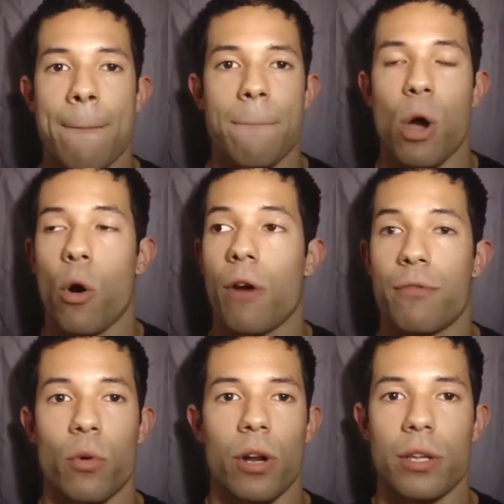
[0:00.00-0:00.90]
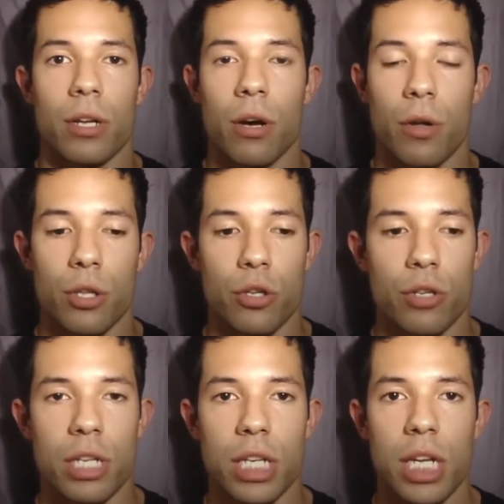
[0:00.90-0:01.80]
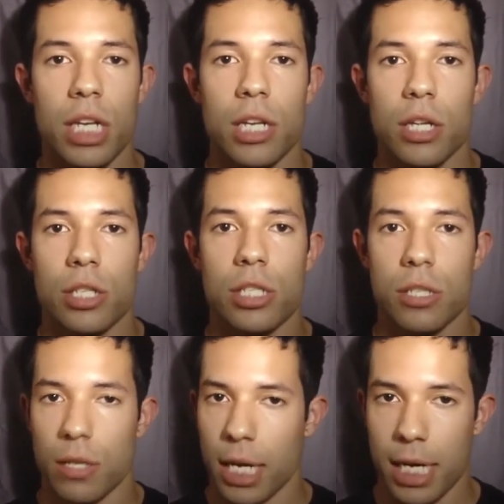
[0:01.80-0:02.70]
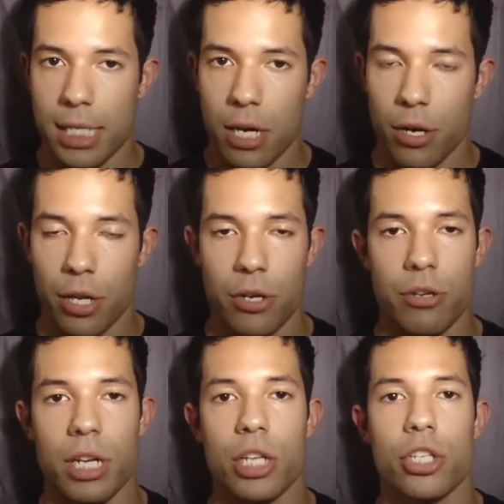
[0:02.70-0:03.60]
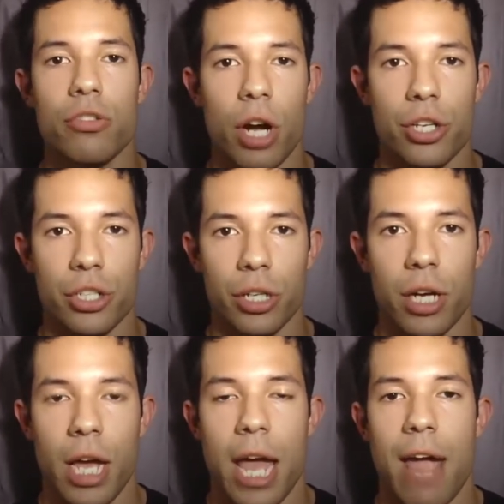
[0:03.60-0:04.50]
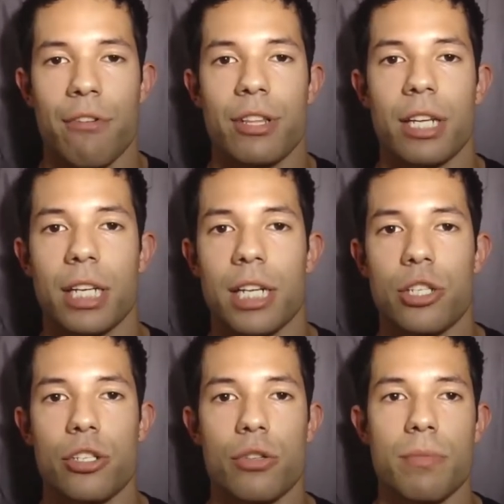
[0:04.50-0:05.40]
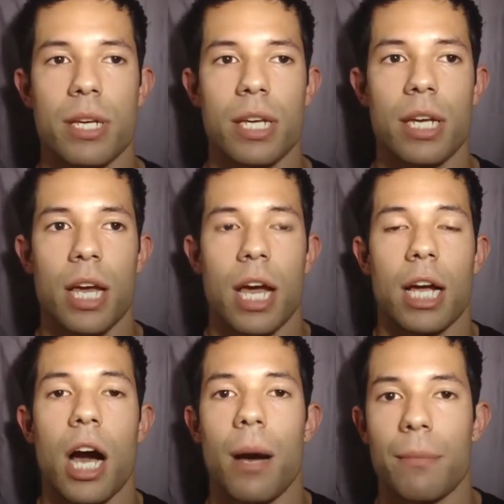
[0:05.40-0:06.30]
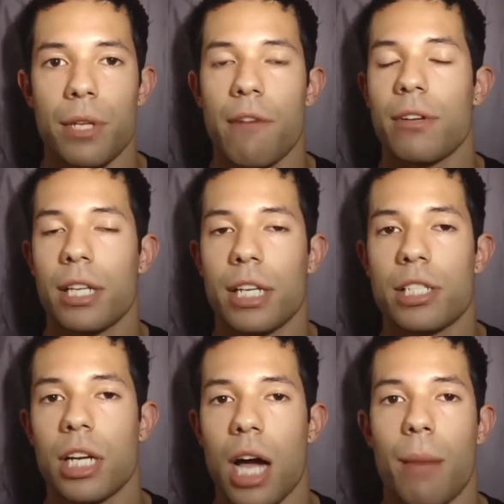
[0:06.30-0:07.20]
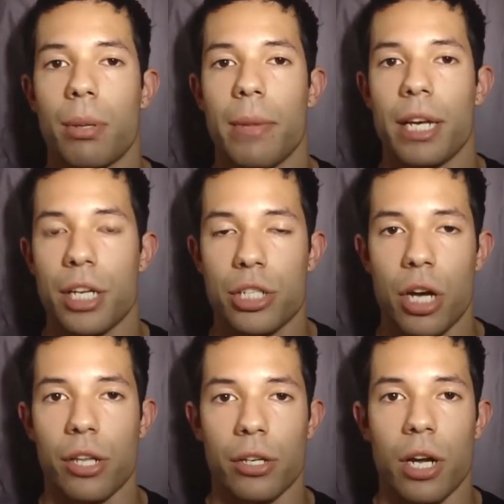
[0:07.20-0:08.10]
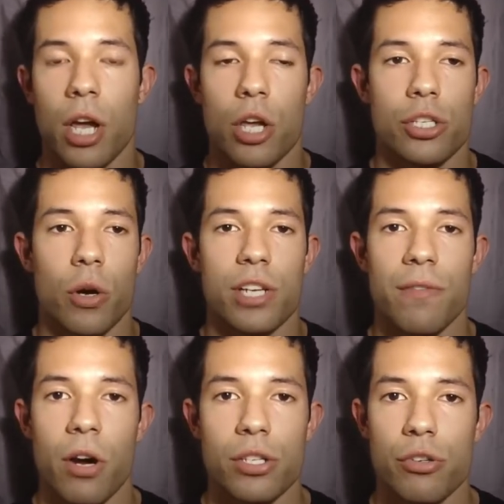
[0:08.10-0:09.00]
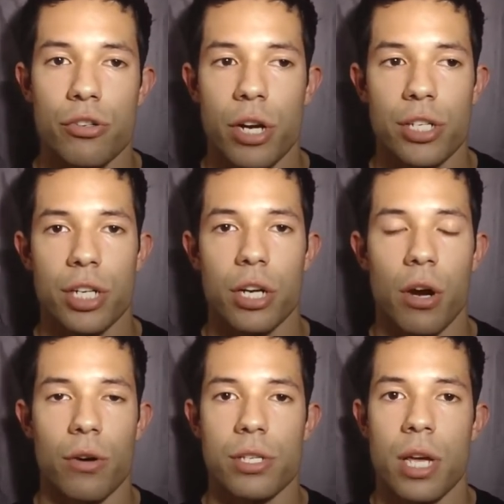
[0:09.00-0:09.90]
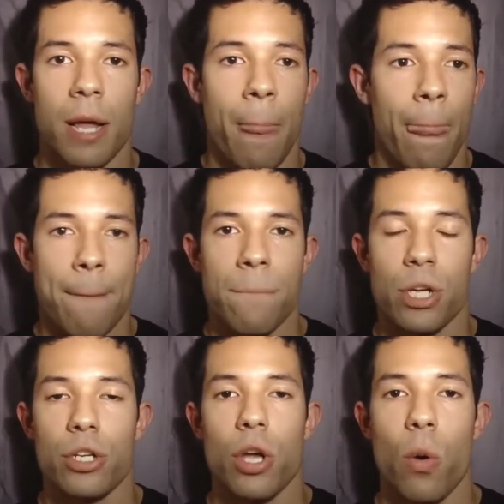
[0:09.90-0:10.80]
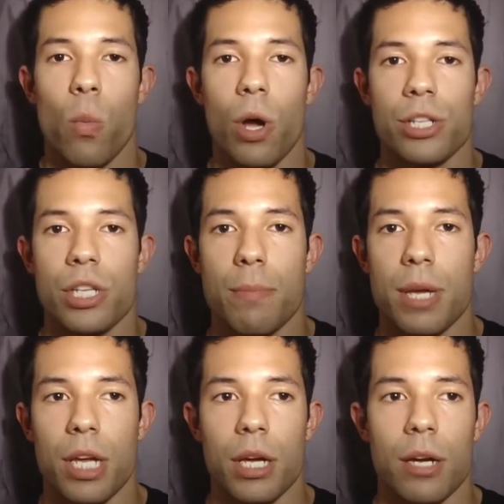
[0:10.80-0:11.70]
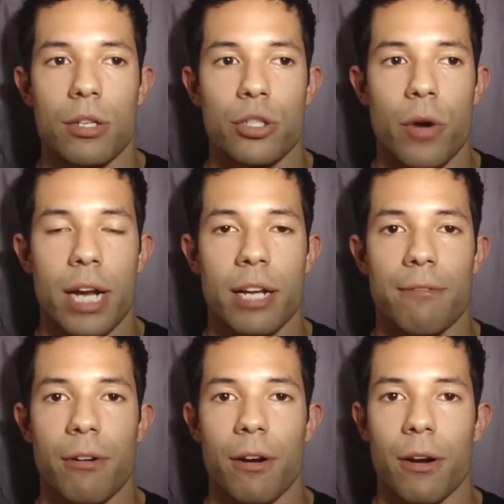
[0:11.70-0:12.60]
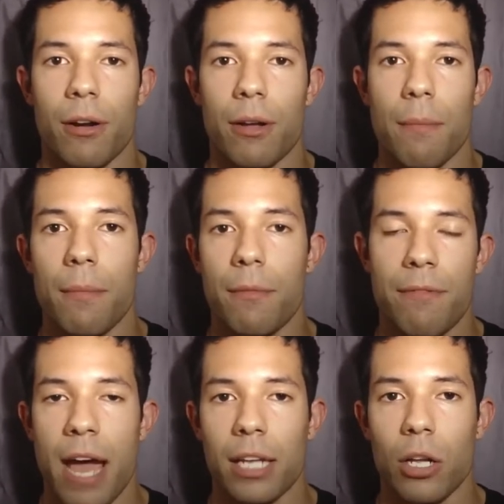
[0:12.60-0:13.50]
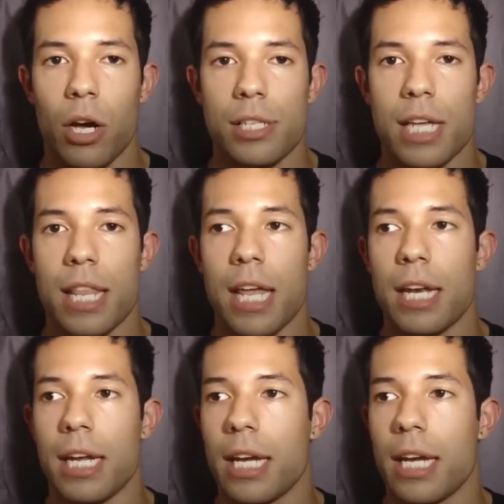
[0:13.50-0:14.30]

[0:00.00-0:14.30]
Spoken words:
or if you want, you need, like I said earlier, you need structure. Everything needs to complement each other. So as far as nutrition goes, you don't want to be training for fat loss and then,